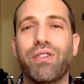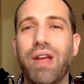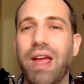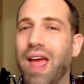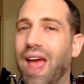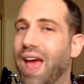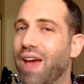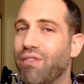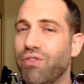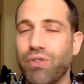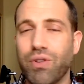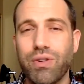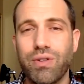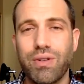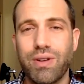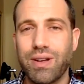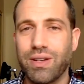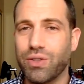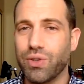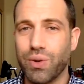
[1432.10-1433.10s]
ever
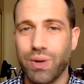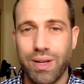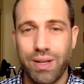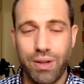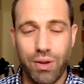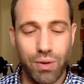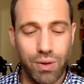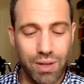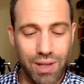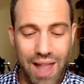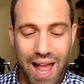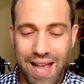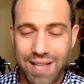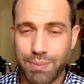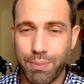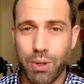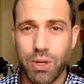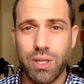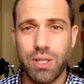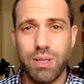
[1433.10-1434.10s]
during your class
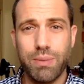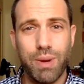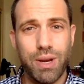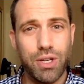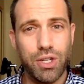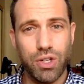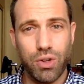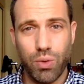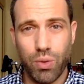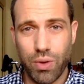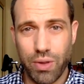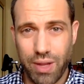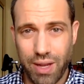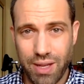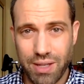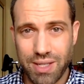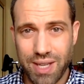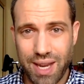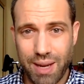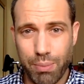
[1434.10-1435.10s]
participation or the
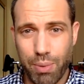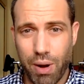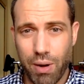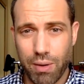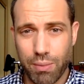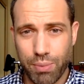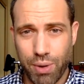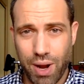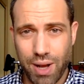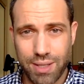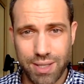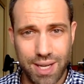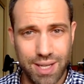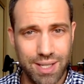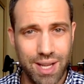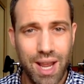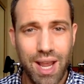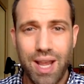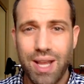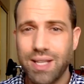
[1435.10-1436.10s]
intake process,
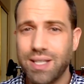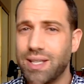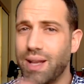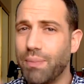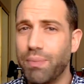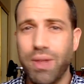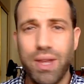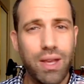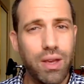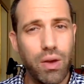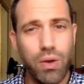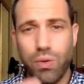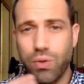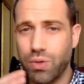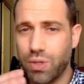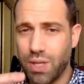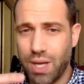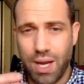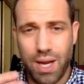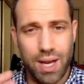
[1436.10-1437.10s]
something
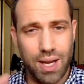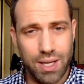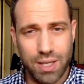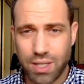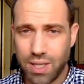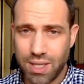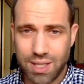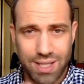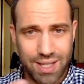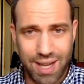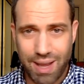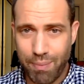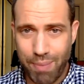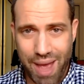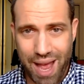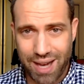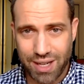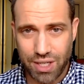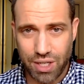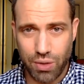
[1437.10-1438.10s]
goes and it doesn't get
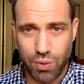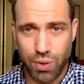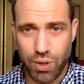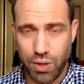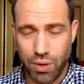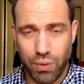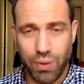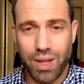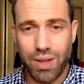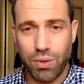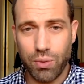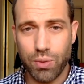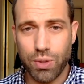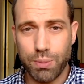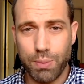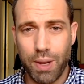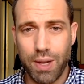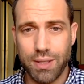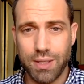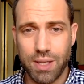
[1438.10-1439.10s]
back to you, or you don't get the
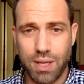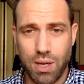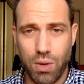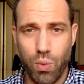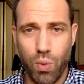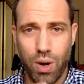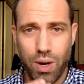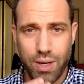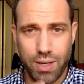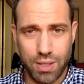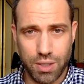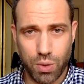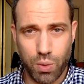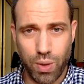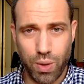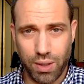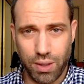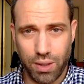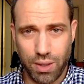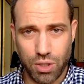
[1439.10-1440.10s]
response that you wanted as
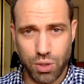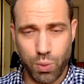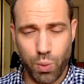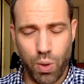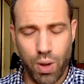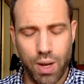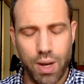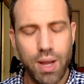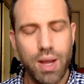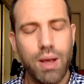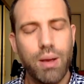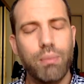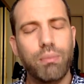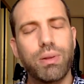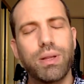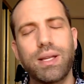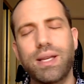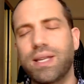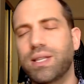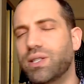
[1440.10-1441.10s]
quickly as you want,
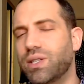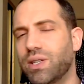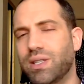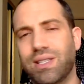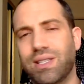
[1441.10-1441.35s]
please just